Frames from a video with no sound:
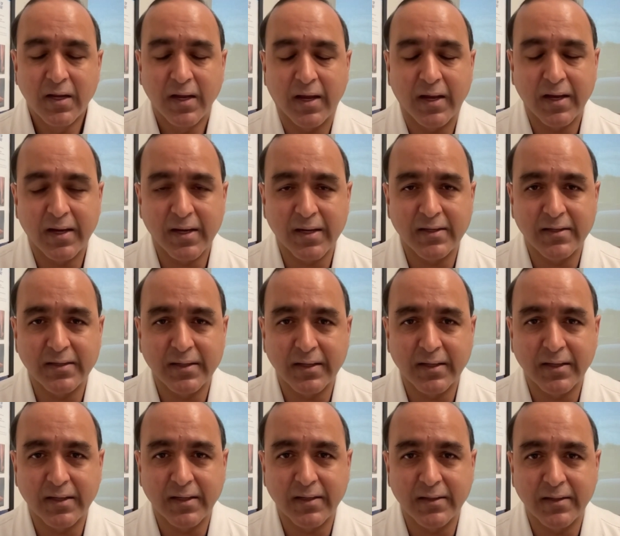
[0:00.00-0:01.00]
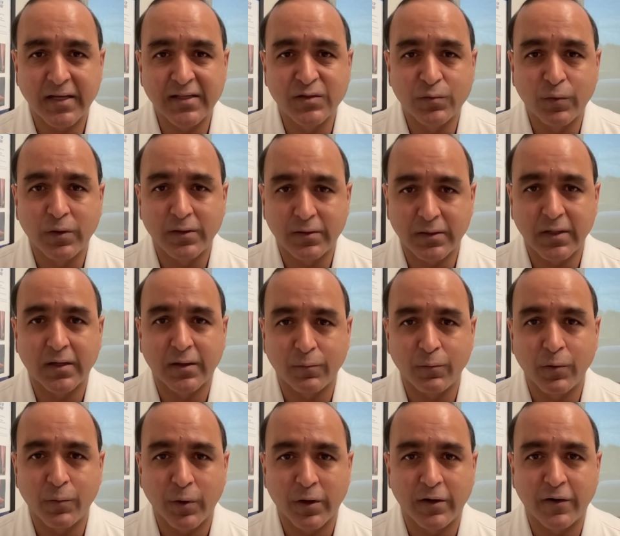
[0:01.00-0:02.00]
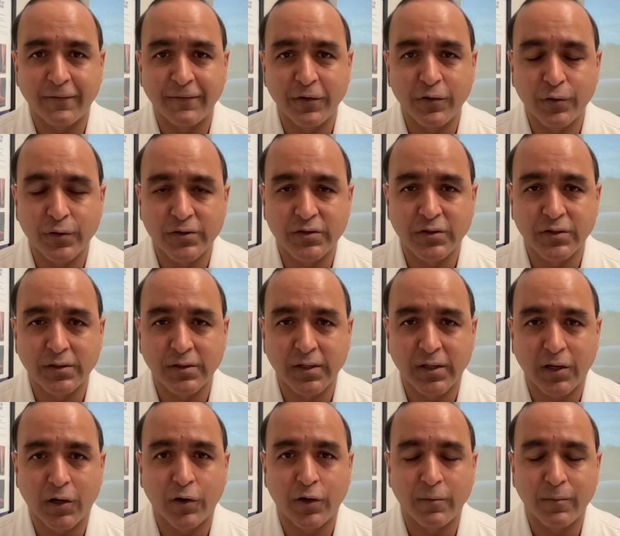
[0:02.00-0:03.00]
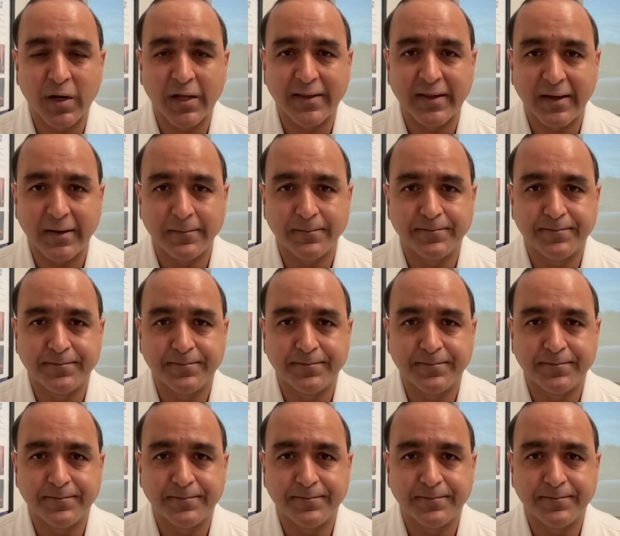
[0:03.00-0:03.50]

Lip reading: And that's what we want our viewers to learn about that.